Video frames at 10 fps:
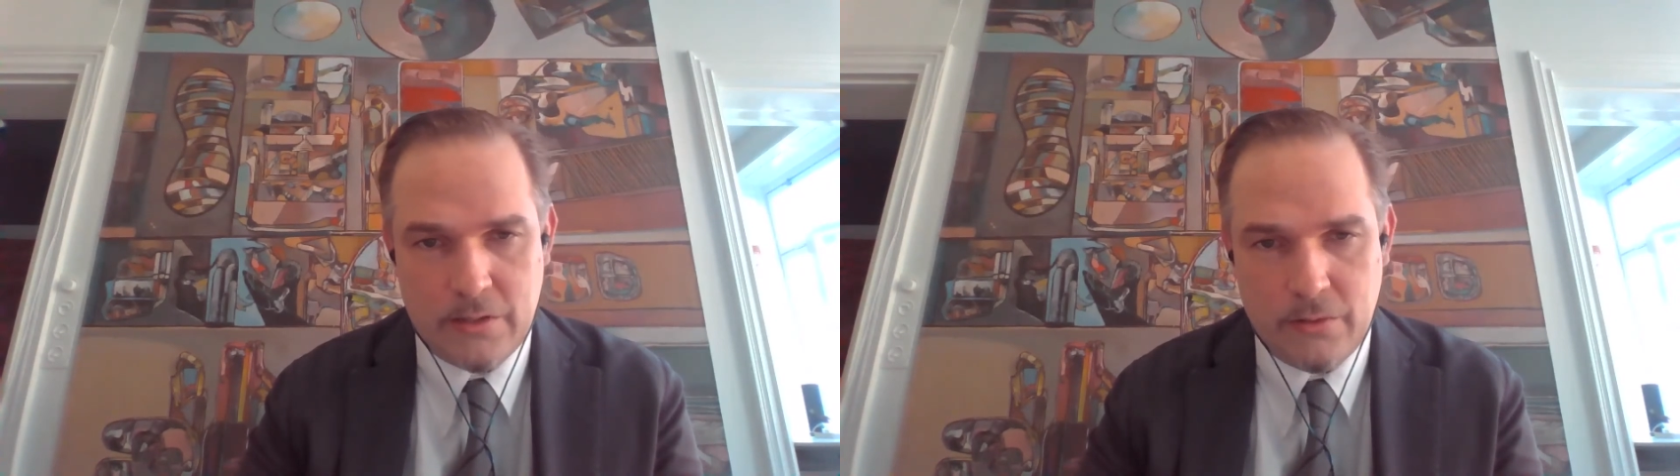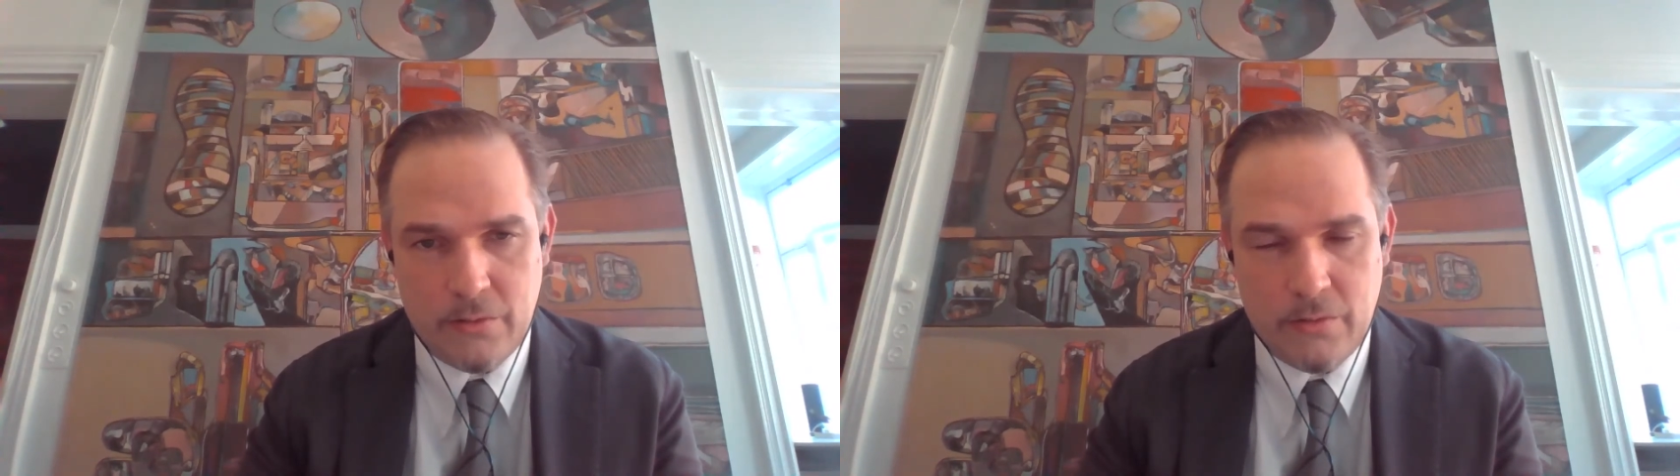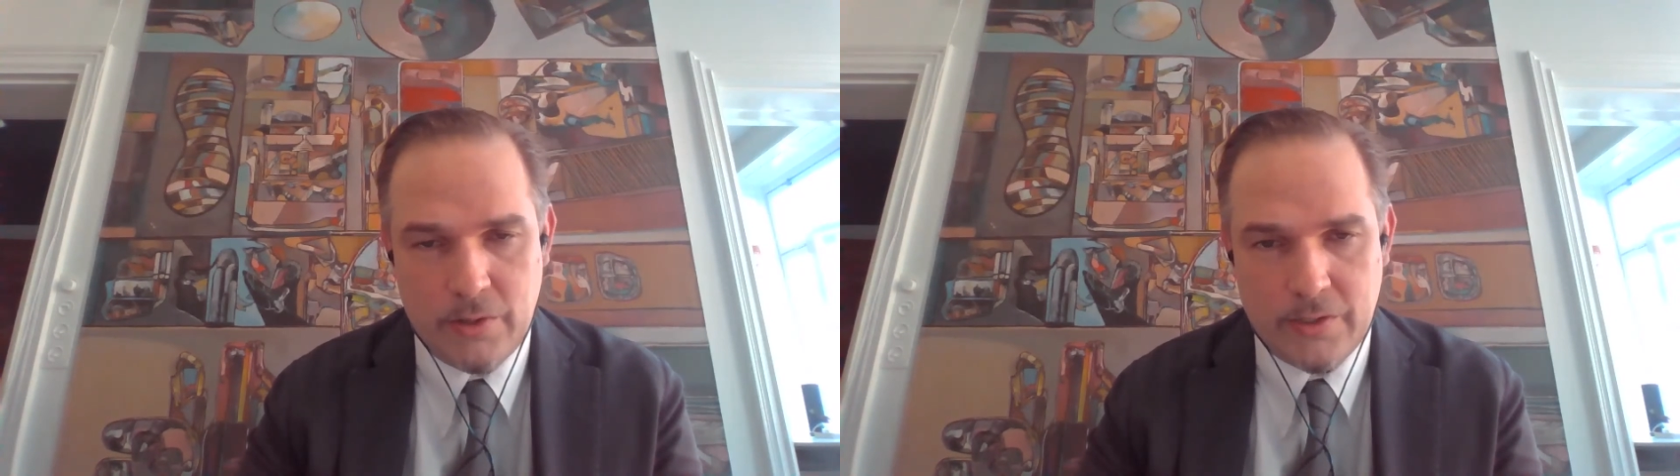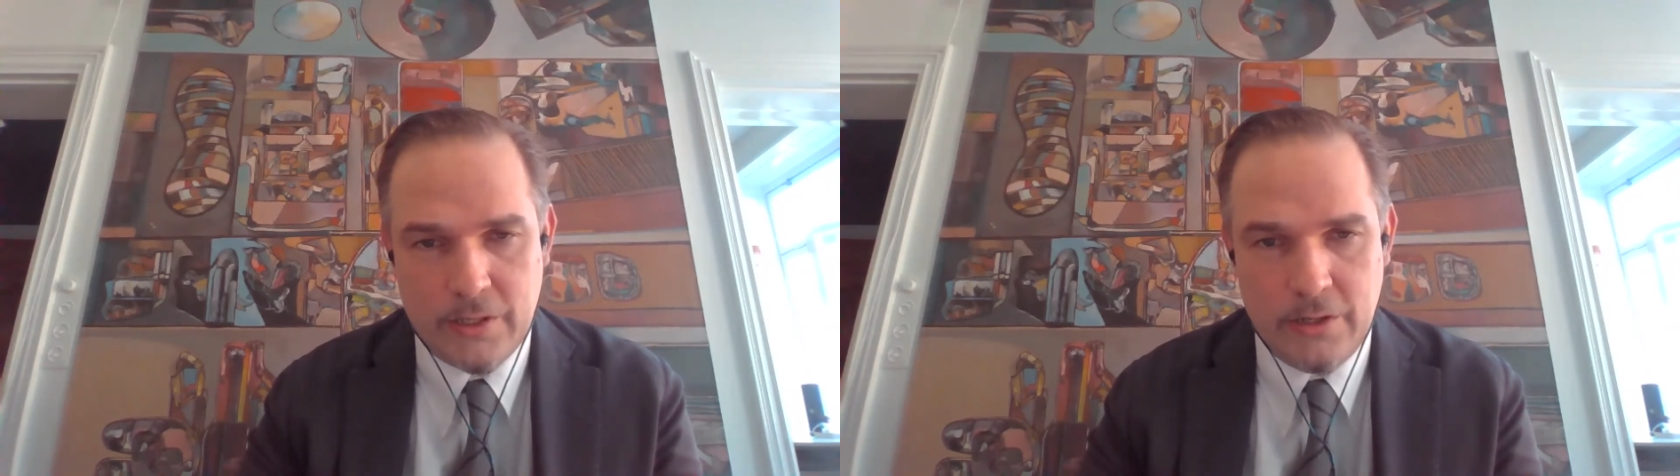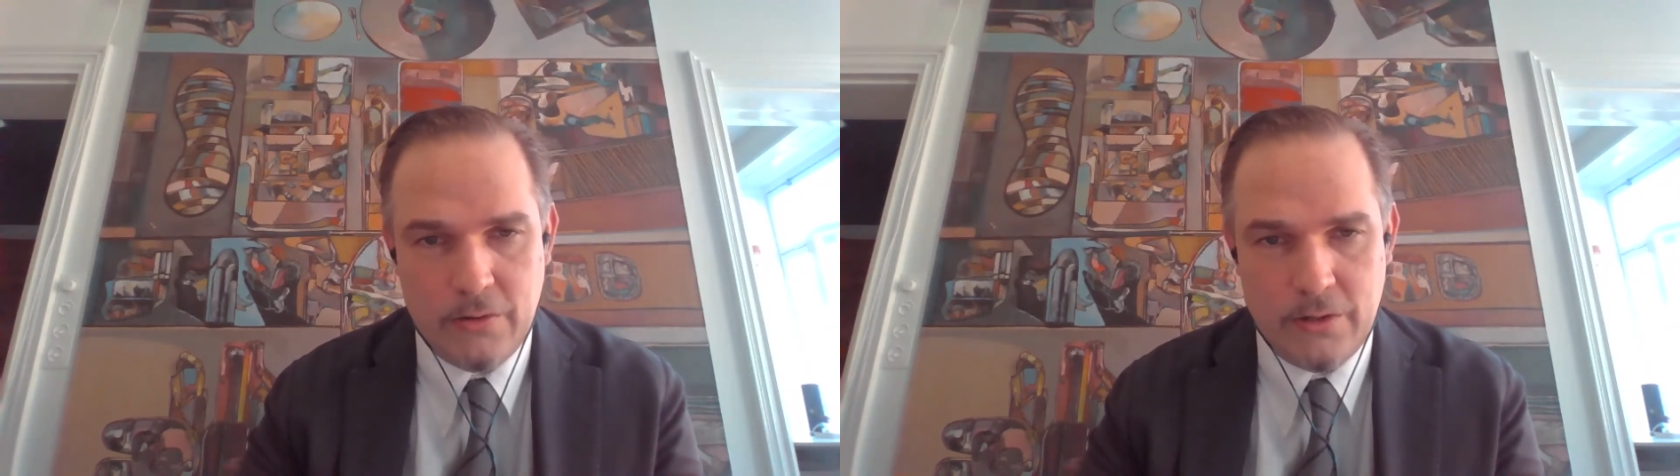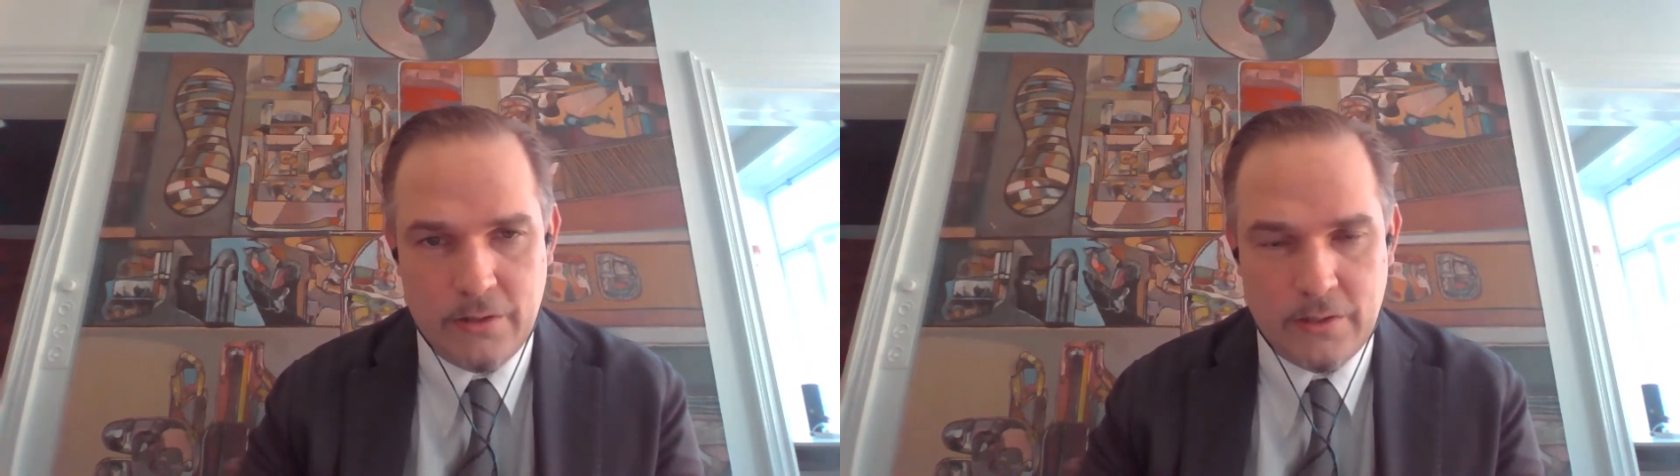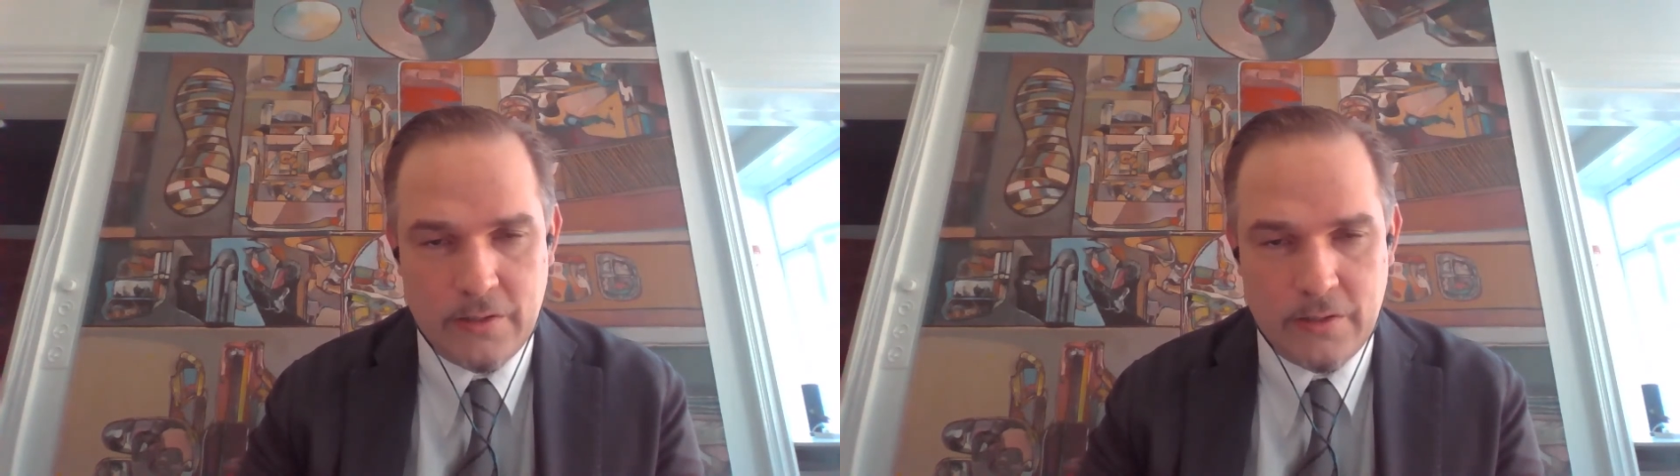to Western Union's